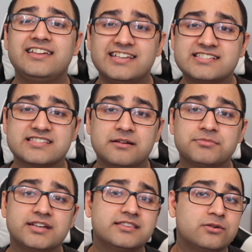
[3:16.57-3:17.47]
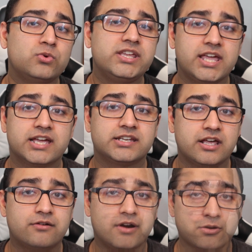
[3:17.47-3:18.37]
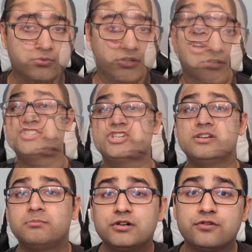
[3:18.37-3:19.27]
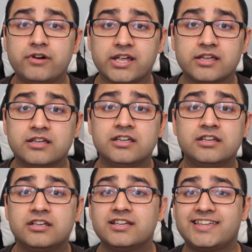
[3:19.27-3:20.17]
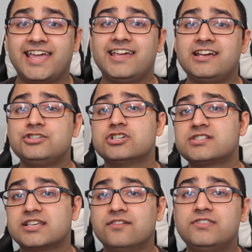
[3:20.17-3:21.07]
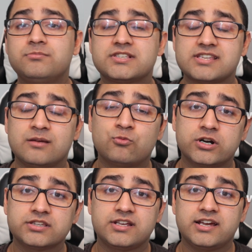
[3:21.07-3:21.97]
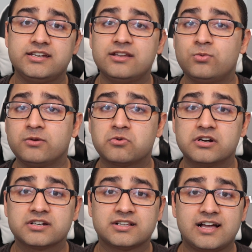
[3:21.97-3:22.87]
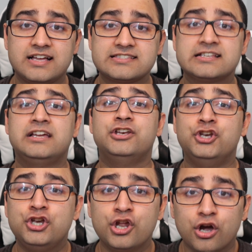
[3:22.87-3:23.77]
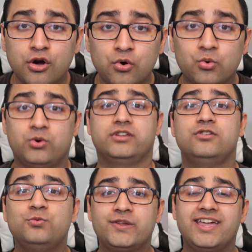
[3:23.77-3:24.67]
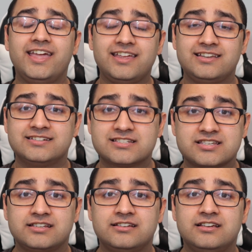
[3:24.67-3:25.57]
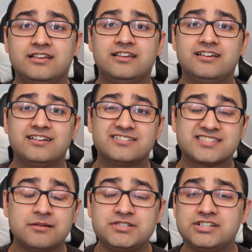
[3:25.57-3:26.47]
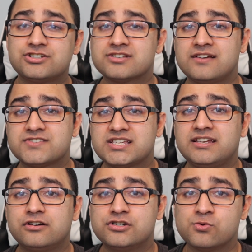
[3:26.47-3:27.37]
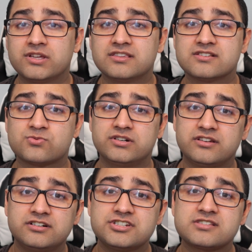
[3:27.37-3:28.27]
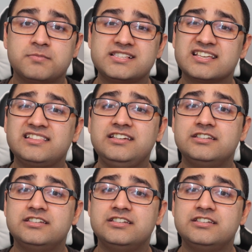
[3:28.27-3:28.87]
is something that we can get around. Question number 3. Can't I just give them the same work that I did when we were in class? No, you can't. Some teachers I've seen are doing this where they're just basically